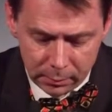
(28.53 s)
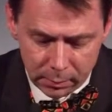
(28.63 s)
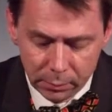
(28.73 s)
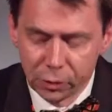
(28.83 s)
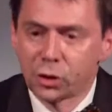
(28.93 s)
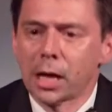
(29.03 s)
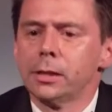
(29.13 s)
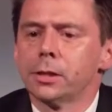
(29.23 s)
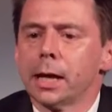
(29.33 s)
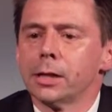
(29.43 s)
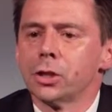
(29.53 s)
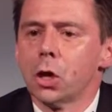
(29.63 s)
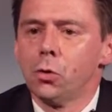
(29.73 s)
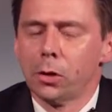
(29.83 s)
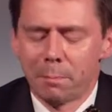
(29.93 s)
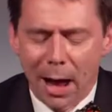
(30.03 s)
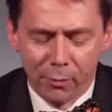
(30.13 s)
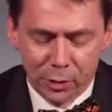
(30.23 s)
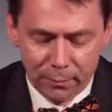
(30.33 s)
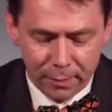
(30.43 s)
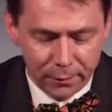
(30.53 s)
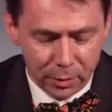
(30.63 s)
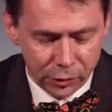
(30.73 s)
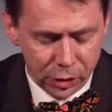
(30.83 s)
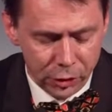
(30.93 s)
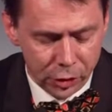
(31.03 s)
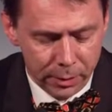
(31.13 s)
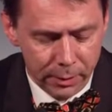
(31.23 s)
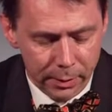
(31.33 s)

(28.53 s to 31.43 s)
that the state has no comparative advantage